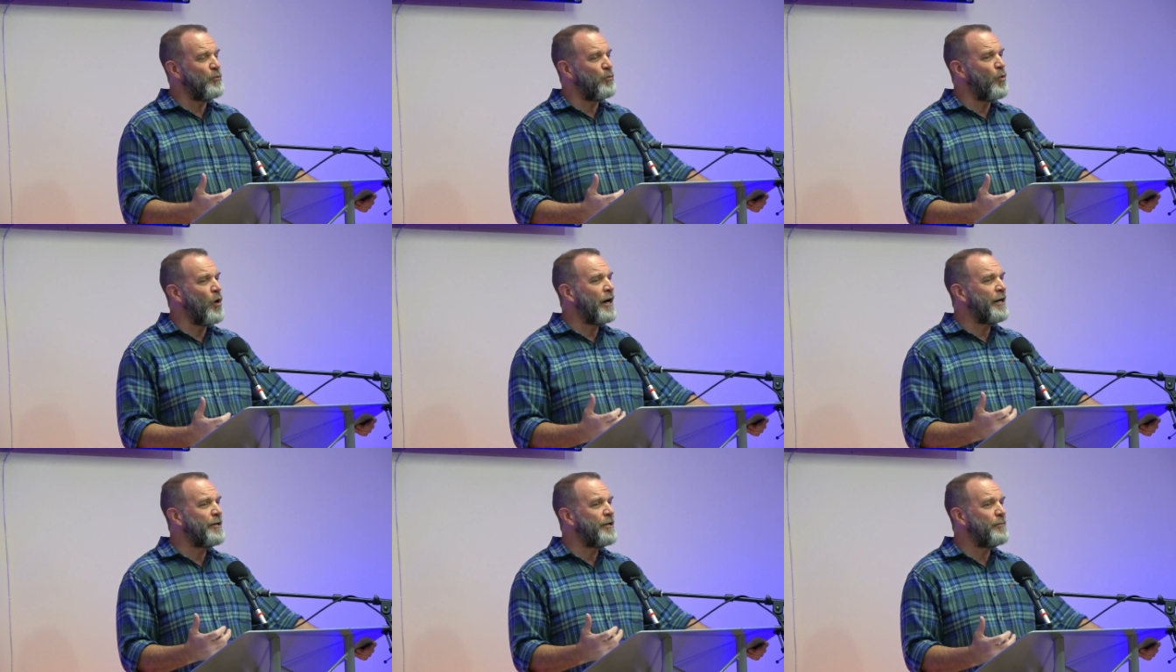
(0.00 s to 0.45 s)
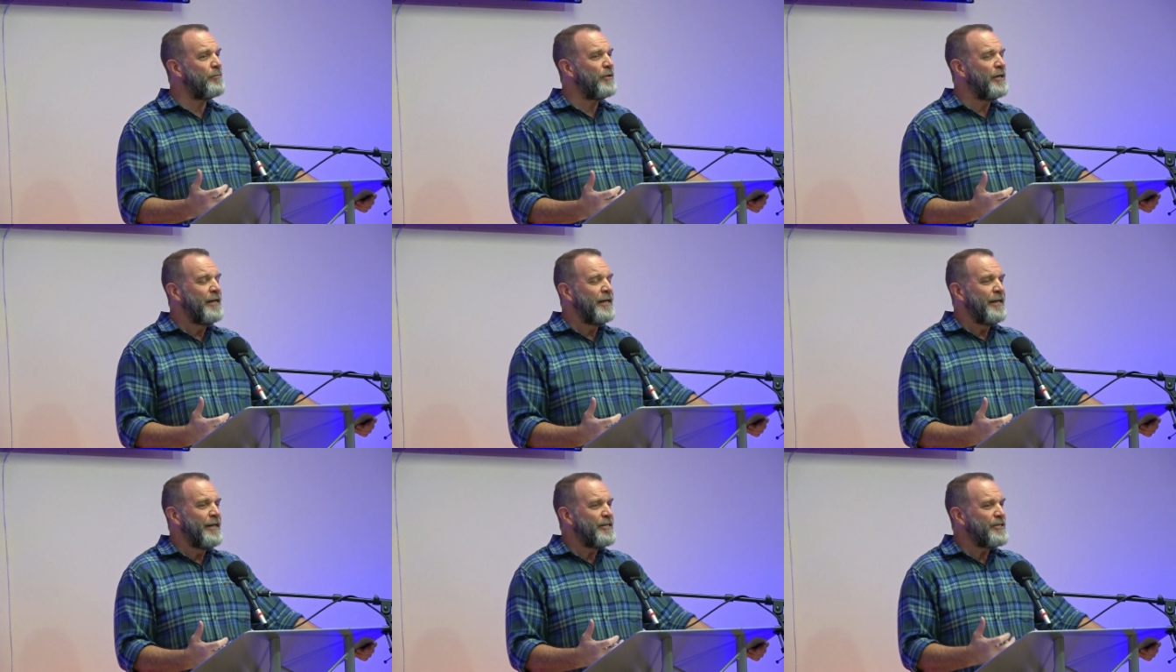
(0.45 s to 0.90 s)
and wind up
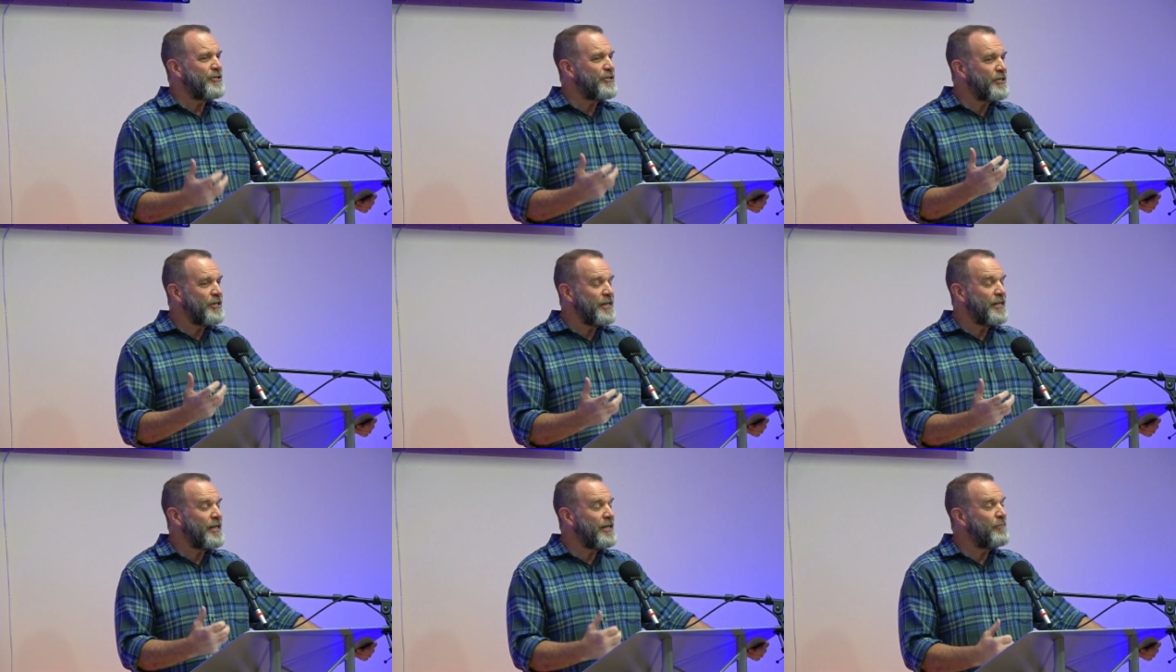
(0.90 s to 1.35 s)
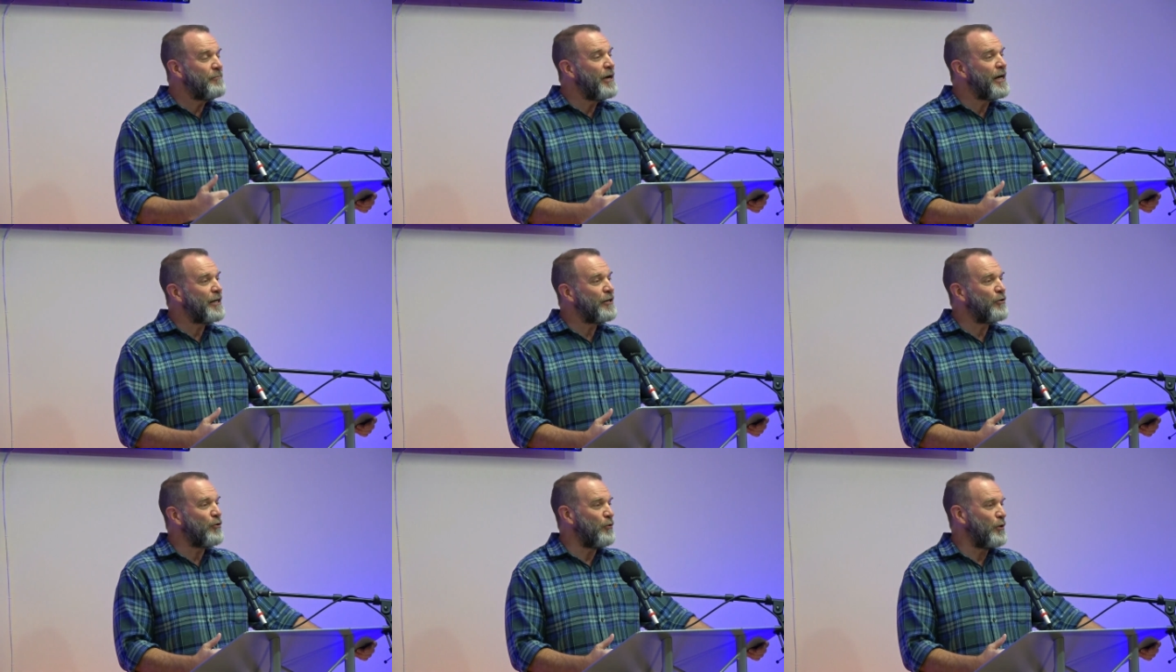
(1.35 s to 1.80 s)
seeking
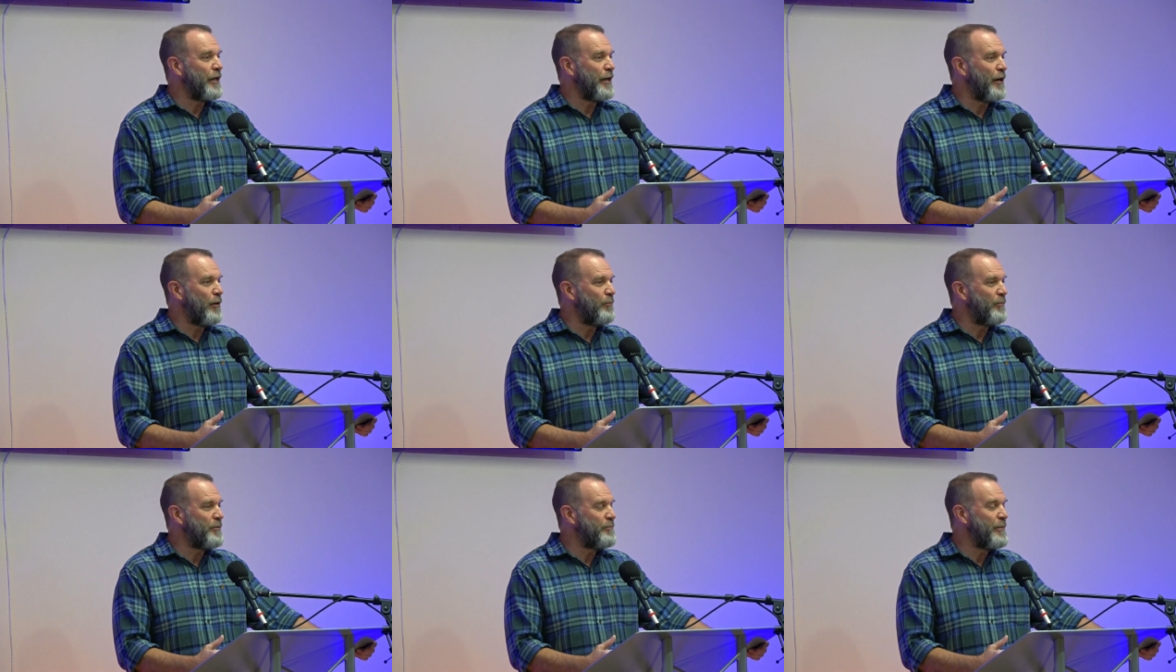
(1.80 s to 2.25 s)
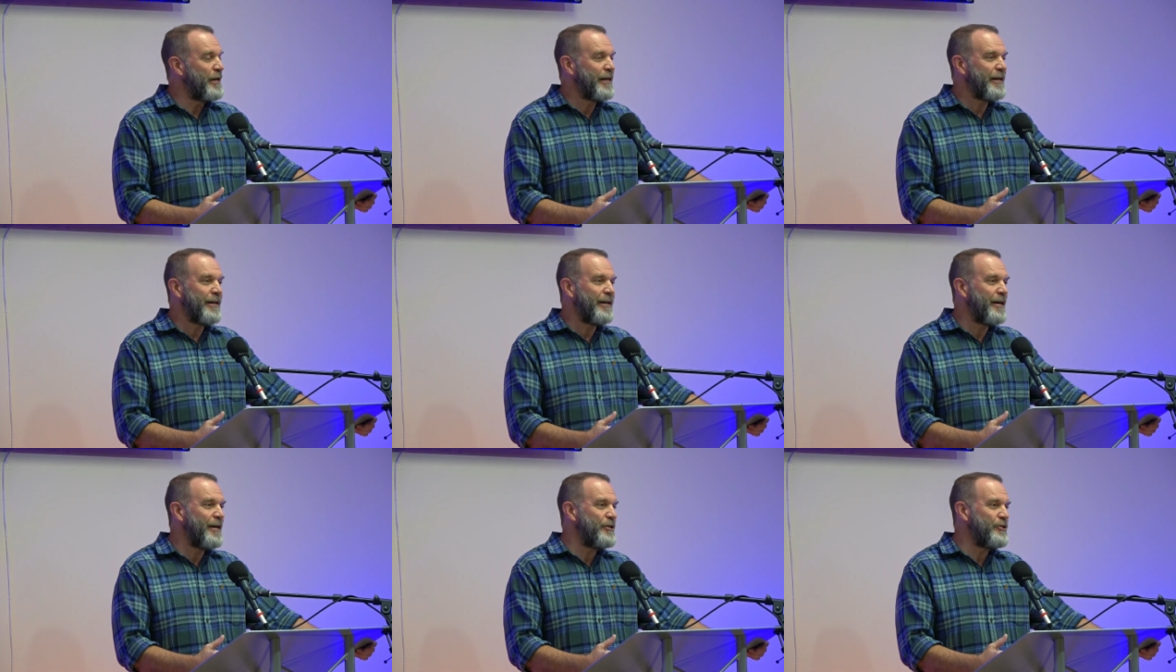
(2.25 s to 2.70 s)
medical help and
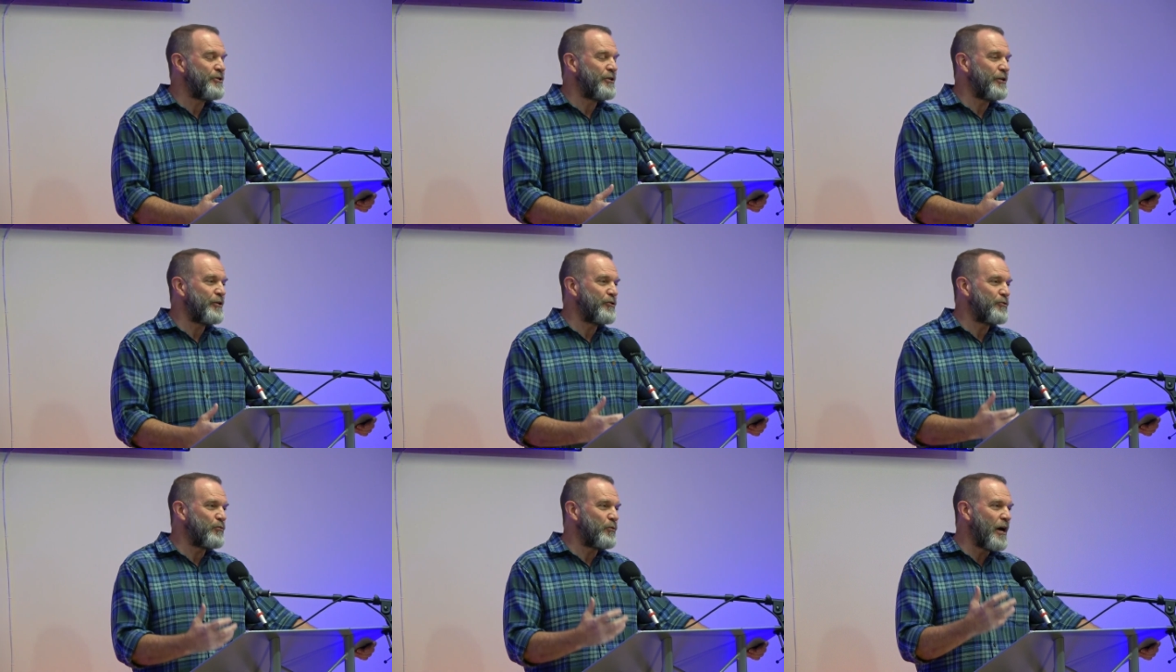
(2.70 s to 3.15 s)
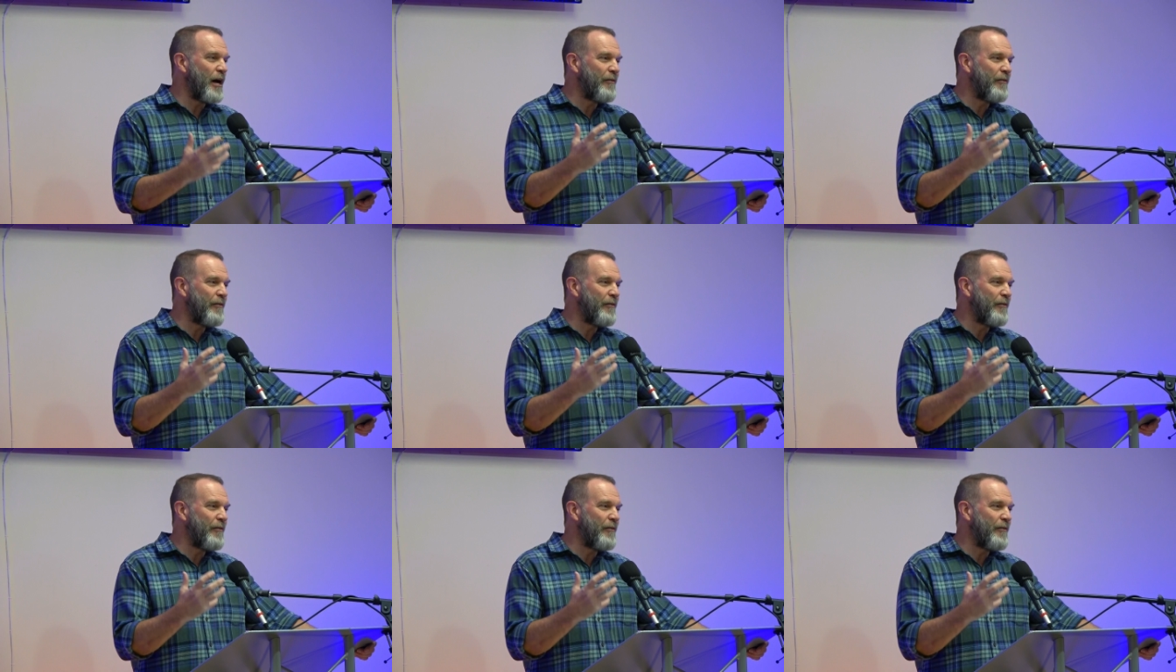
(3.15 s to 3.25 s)
medication because we're